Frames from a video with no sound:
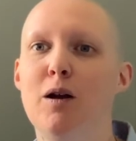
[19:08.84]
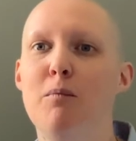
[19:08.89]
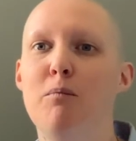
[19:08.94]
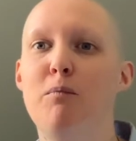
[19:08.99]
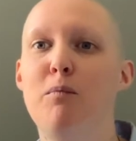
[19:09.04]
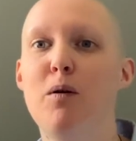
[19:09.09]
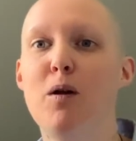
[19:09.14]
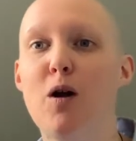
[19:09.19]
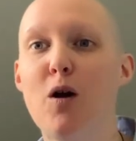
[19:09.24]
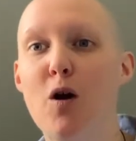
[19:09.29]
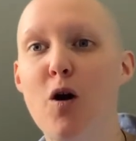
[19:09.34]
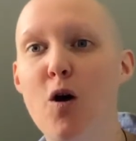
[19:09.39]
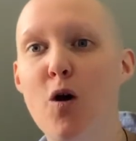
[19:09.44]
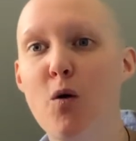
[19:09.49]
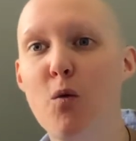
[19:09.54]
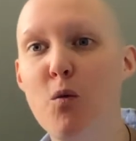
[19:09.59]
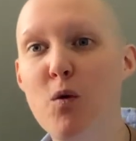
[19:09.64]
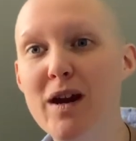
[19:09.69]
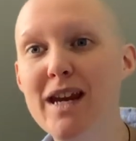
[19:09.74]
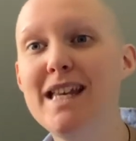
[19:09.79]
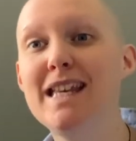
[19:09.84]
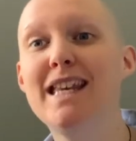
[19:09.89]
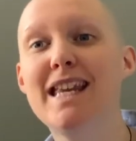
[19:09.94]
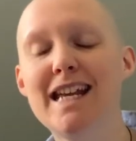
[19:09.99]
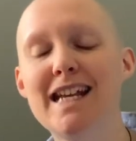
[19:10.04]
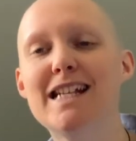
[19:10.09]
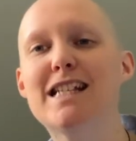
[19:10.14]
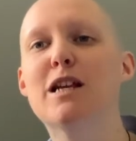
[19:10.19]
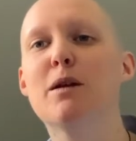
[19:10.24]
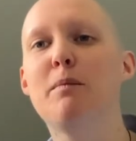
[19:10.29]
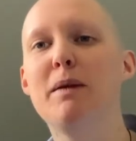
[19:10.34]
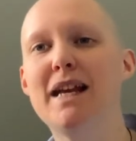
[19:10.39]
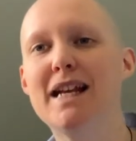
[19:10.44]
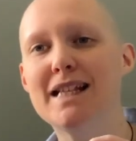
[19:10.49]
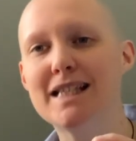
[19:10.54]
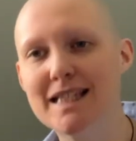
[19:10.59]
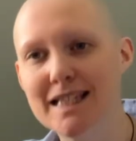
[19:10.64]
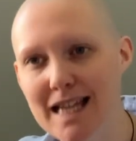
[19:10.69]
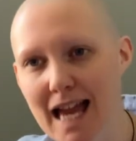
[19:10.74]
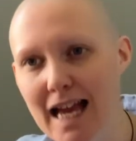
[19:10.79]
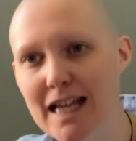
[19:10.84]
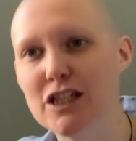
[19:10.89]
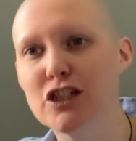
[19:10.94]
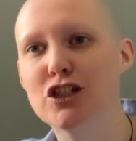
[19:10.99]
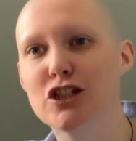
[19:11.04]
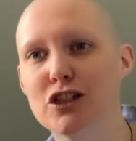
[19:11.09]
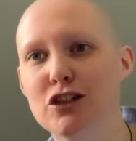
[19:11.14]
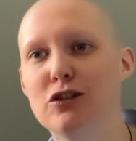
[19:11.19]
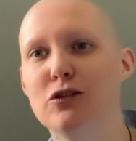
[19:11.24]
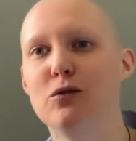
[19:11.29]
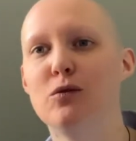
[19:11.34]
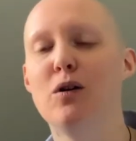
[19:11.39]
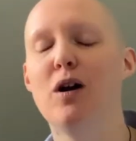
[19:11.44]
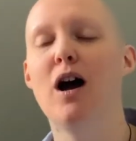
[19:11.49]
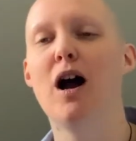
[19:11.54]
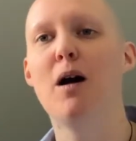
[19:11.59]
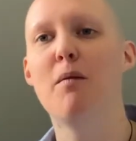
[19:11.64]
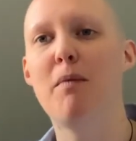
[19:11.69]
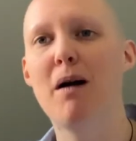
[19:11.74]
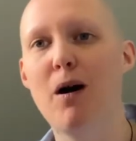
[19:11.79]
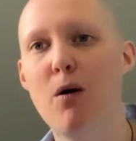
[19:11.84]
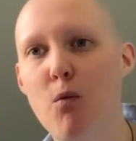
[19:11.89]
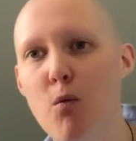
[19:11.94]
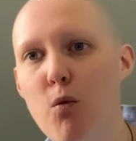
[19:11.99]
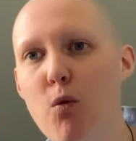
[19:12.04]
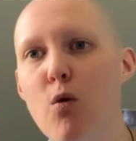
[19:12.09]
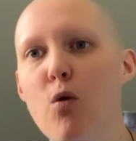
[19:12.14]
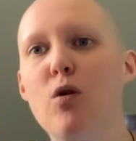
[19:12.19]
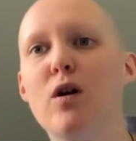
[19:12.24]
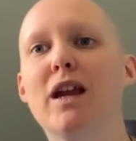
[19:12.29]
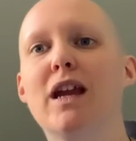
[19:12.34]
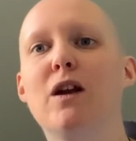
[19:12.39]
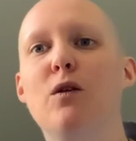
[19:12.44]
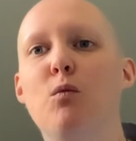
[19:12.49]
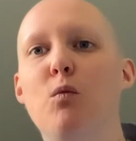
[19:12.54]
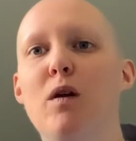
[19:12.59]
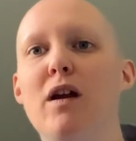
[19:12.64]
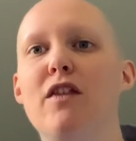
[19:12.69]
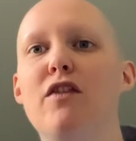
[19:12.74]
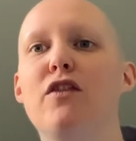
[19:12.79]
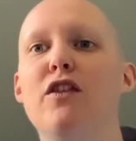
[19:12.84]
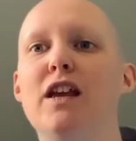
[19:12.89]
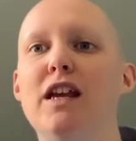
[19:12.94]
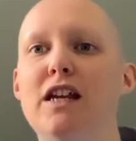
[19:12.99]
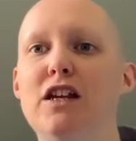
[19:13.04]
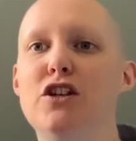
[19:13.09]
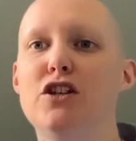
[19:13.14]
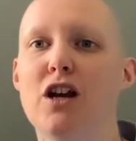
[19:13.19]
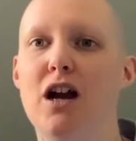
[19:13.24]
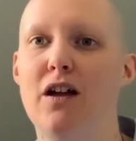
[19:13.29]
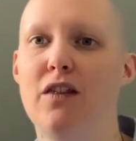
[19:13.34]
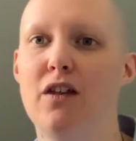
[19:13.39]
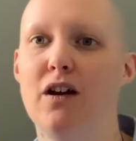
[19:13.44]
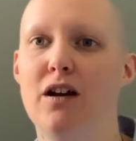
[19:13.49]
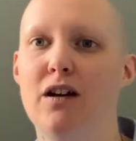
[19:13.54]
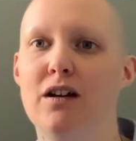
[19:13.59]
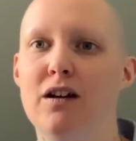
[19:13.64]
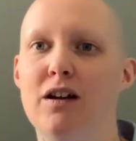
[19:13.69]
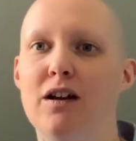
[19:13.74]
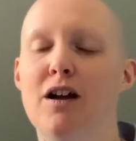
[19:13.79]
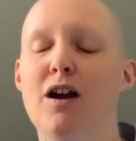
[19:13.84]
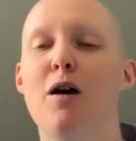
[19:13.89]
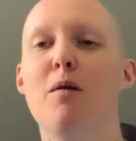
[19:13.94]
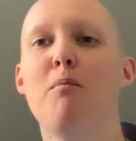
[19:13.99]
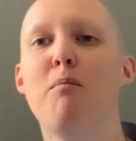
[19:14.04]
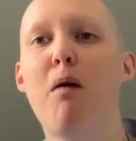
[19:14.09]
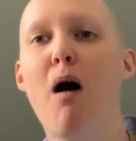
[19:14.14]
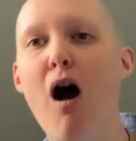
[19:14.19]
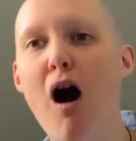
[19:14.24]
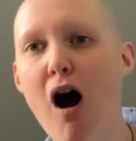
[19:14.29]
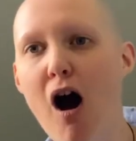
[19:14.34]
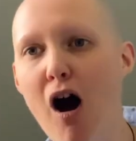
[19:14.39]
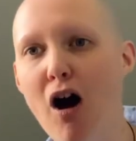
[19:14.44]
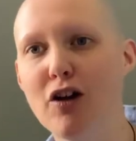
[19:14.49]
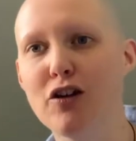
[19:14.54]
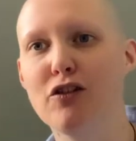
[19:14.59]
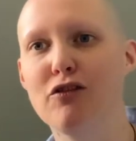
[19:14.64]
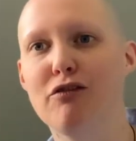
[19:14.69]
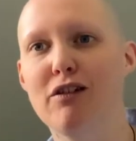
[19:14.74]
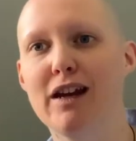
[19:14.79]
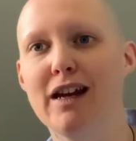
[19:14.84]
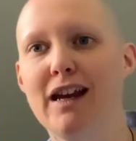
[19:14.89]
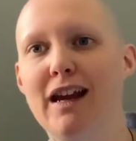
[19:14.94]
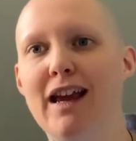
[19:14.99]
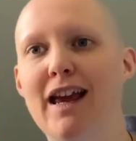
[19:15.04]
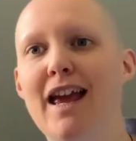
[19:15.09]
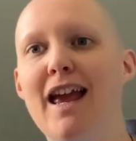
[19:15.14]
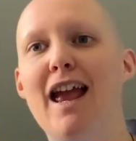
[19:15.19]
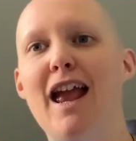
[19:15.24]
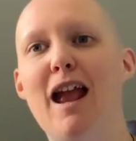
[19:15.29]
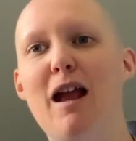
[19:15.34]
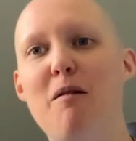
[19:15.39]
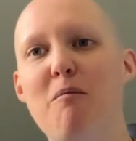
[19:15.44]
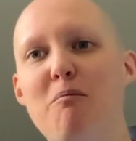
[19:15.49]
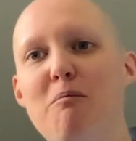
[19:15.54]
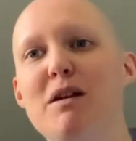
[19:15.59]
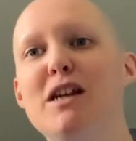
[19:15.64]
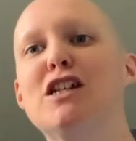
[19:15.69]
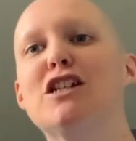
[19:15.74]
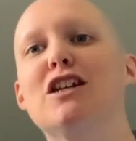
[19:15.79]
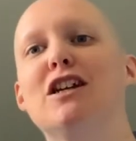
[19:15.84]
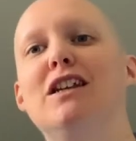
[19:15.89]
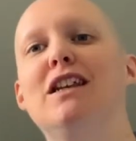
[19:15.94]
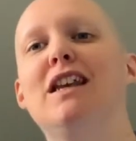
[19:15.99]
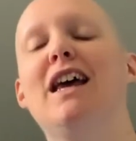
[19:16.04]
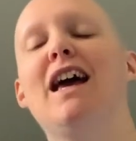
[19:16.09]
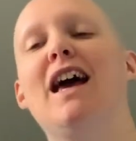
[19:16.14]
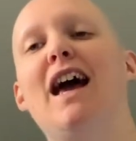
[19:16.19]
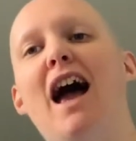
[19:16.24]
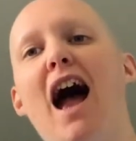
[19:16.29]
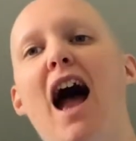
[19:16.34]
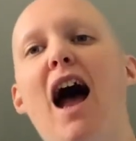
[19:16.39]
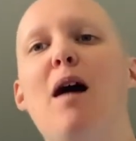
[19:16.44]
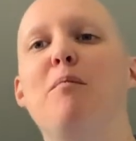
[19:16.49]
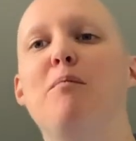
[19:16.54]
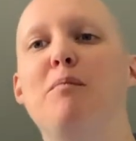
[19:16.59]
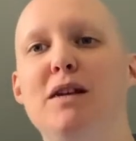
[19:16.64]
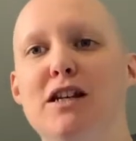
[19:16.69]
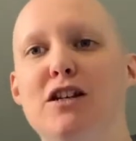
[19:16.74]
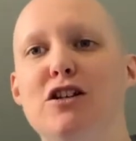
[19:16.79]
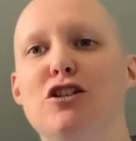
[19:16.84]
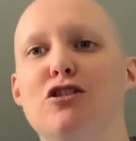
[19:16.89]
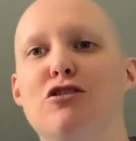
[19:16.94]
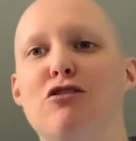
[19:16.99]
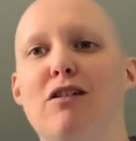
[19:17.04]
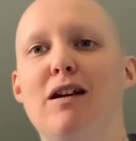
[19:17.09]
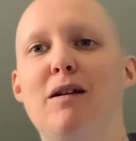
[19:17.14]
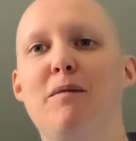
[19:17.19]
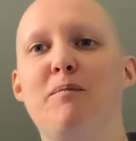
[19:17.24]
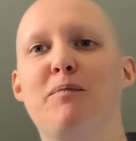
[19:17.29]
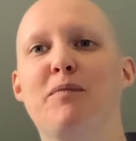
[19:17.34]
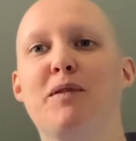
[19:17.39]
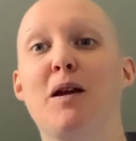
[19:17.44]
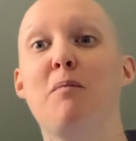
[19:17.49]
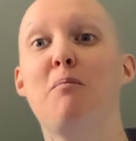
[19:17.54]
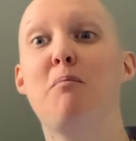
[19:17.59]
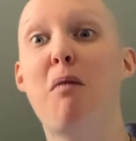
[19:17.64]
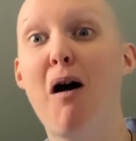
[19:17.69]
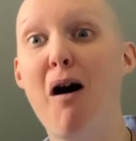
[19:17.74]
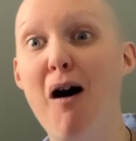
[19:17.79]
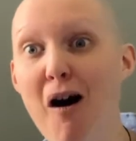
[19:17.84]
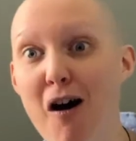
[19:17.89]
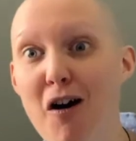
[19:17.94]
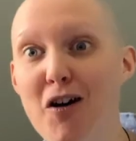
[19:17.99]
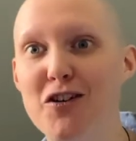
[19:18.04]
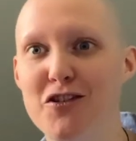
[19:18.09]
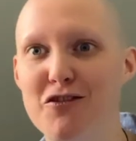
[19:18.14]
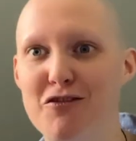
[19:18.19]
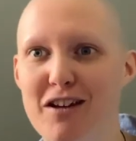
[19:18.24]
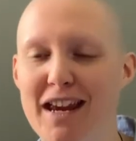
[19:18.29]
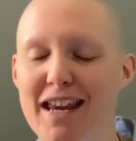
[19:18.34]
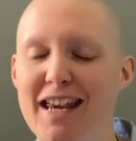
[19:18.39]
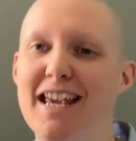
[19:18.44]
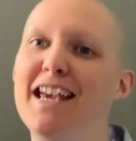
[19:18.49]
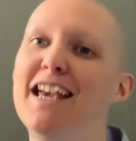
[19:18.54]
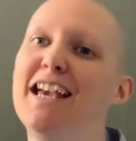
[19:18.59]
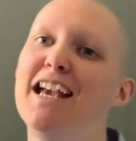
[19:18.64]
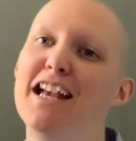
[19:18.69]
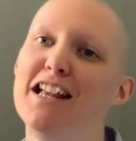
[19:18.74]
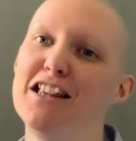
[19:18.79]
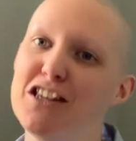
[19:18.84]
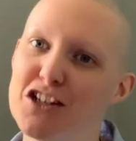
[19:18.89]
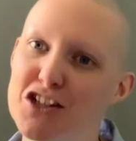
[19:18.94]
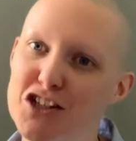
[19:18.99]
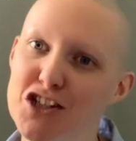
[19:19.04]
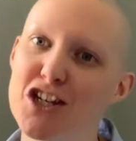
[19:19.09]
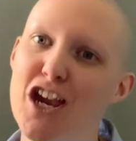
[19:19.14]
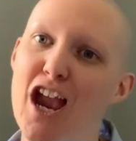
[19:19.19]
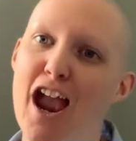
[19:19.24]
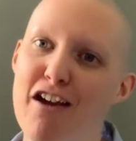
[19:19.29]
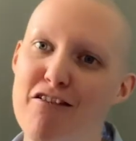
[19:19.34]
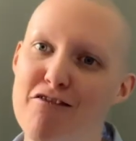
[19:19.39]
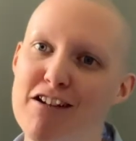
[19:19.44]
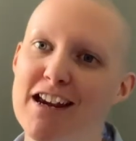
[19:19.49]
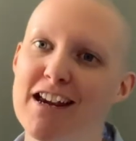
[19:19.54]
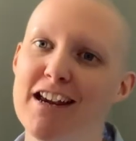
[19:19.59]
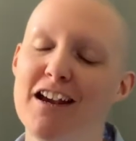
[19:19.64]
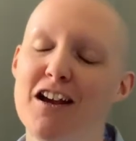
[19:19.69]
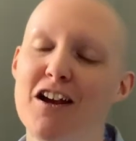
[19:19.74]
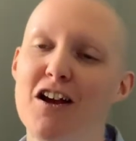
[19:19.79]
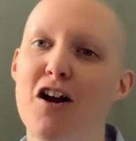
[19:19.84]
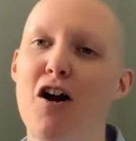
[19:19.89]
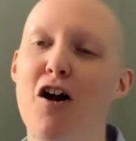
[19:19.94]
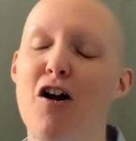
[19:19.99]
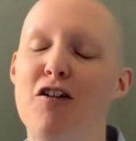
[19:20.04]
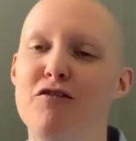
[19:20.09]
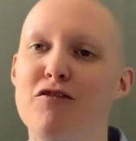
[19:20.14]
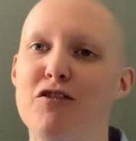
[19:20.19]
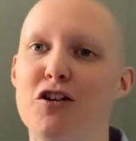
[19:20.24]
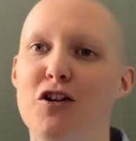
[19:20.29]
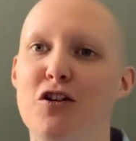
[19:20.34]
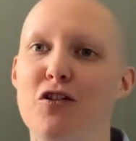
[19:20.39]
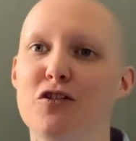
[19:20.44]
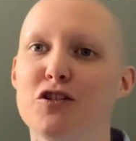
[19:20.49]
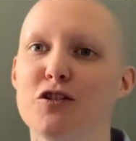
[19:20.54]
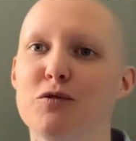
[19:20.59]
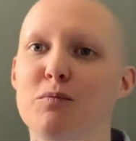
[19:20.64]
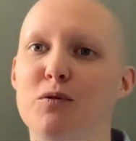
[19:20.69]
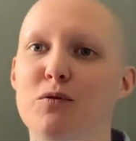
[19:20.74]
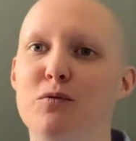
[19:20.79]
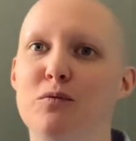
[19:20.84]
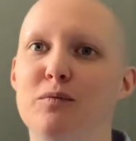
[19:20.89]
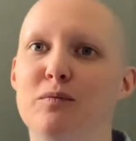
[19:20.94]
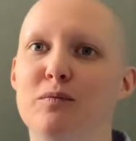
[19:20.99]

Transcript: but we need to be intentional about walking with each other, partnering in mission and ministry, partnering in the sharing of the gospel.